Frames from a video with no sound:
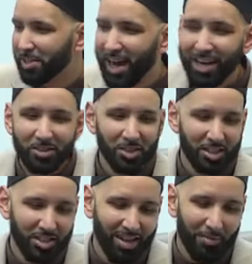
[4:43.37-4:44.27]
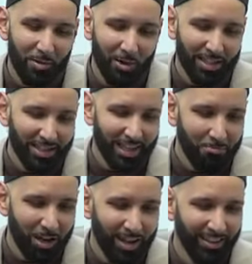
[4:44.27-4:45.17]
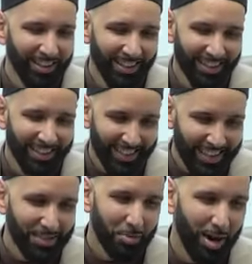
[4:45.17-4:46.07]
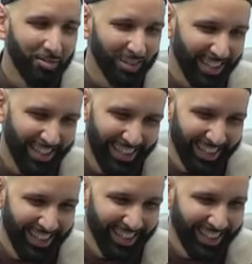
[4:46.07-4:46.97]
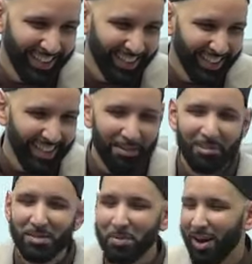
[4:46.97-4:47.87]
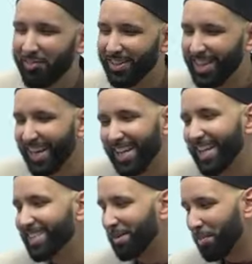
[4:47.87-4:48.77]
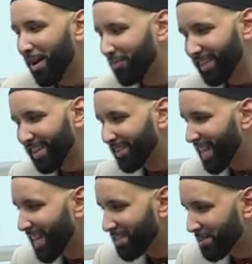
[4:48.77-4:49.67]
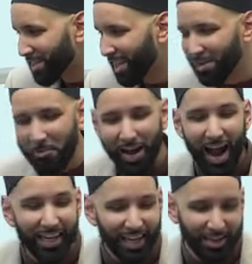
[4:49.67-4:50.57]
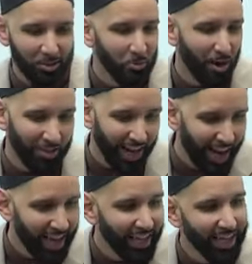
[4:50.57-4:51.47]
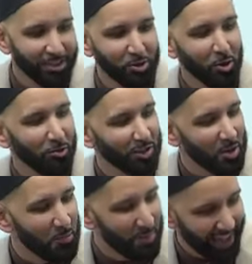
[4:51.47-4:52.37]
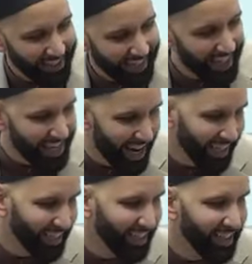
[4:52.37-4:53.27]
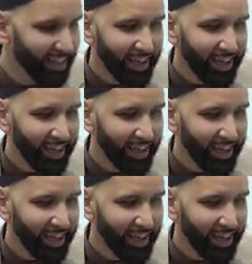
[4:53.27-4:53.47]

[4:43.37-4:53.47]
you could actually just come away saying, well, he's a prophet. He was a prophet. That he's the prophet. The only answer is that, you know what, I can't do all that. I can't serve the ummah day and night